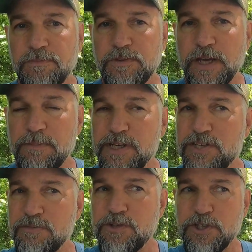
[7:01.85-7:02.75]
send me
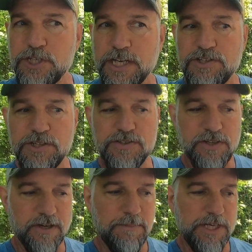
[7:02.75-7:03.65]
some
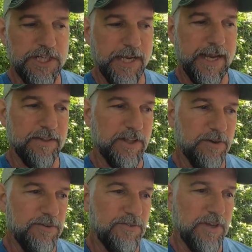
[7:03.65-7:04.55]
suggestions and let me check out
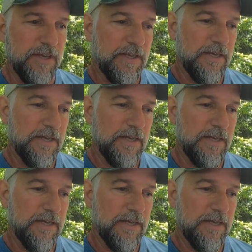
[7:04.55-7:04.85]
those.